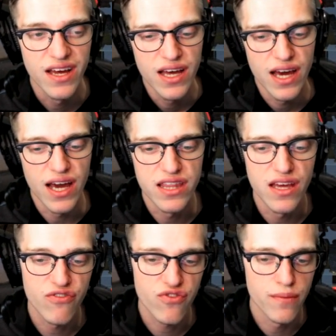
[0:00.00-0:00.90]
And then
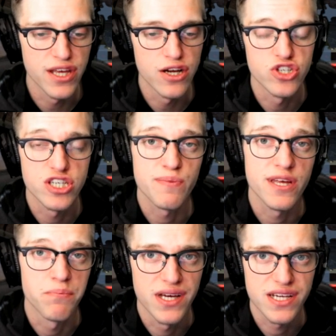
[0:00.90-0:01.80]
from there, just play
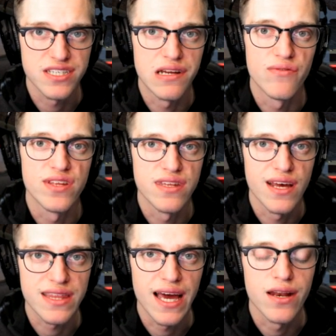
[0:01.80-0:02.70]
picks and everything like
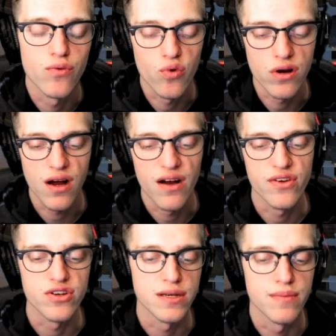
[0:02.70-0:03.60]
that, and work off your
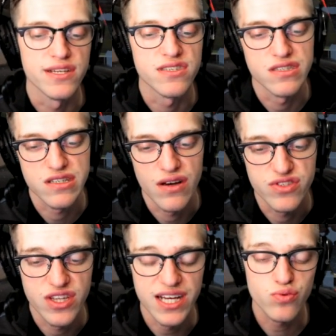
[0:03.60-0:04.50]
teammates and stuff. So
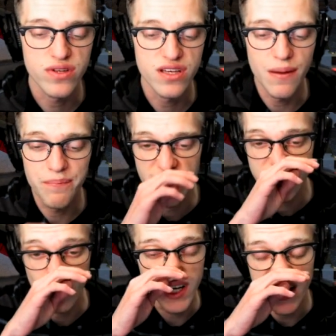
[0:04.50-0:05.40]
that's really the best
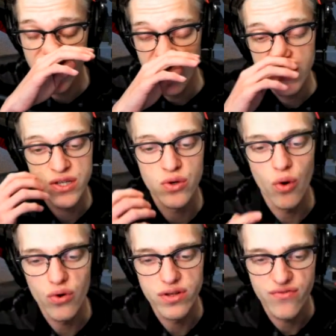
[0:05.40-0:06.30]
way to
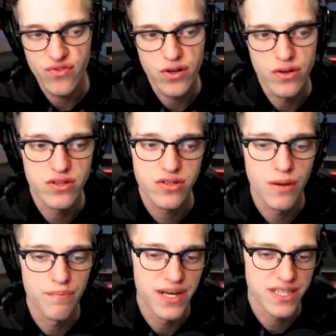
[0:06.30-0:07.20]
hold Inferno. Those are the
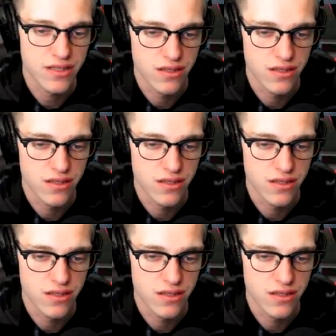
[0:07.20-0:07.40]
best